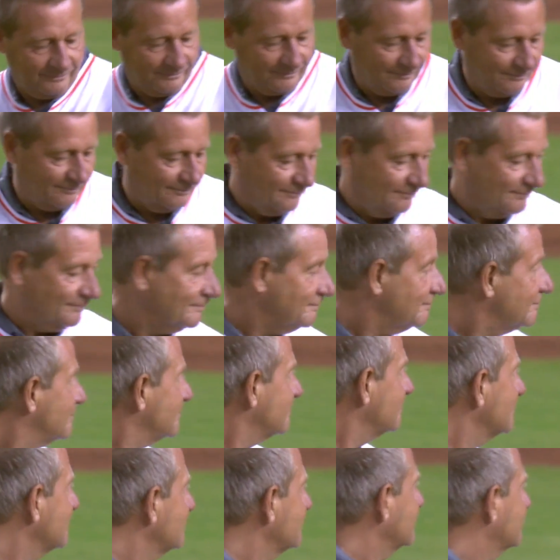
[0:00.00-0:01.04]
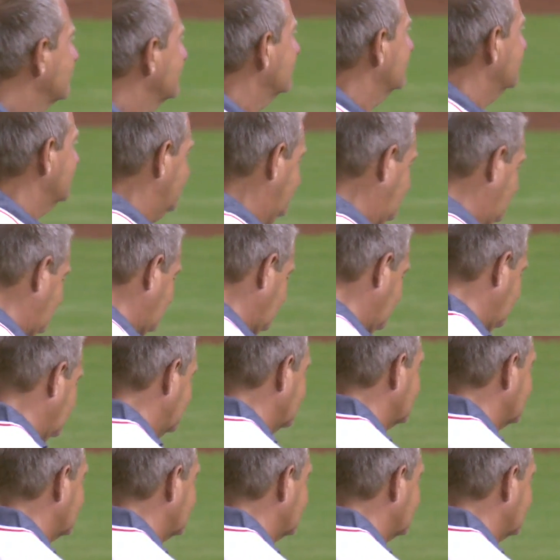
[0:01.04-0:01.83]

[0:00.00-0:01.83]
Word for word: it, it was just a, it